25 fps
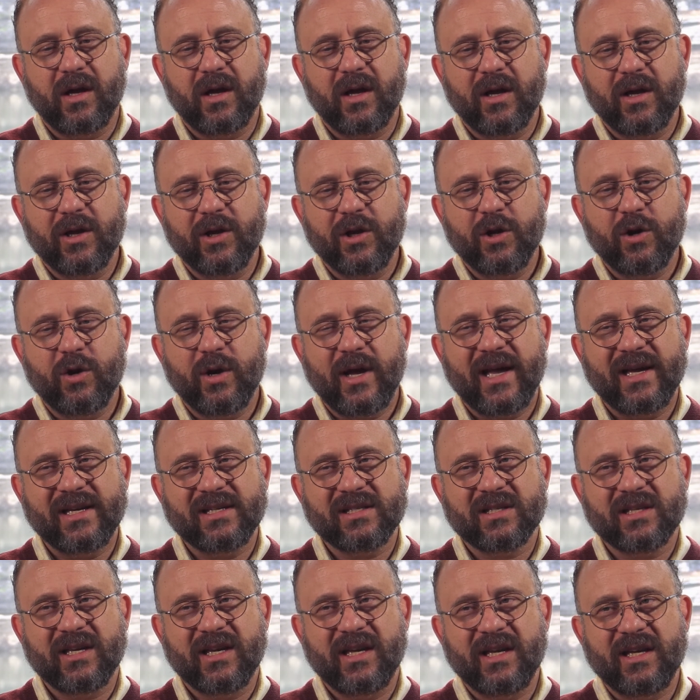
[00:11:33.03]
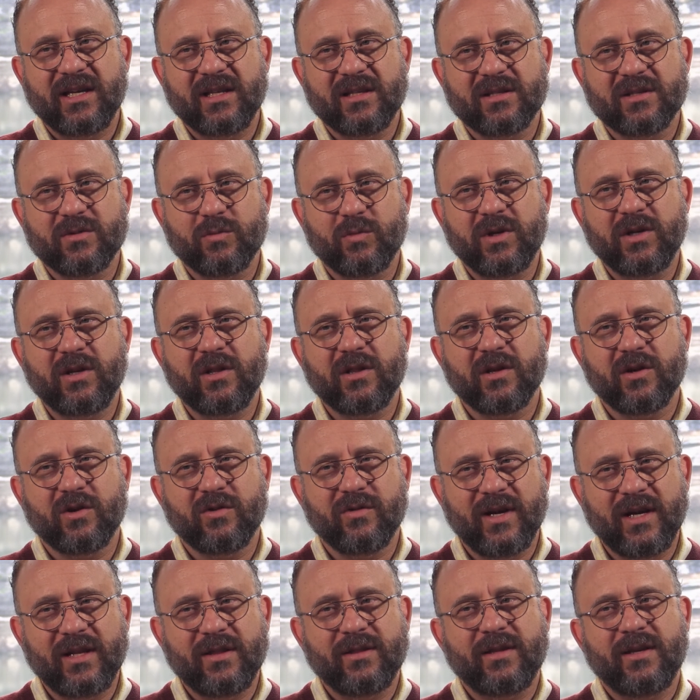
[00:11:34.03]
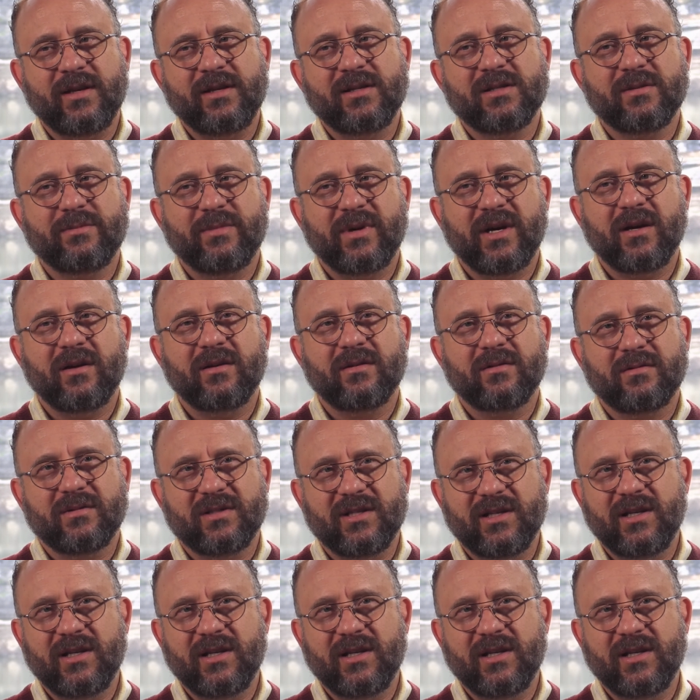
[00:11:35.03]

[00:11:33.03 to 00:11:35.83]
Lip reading: You know, as kids, one of the great things about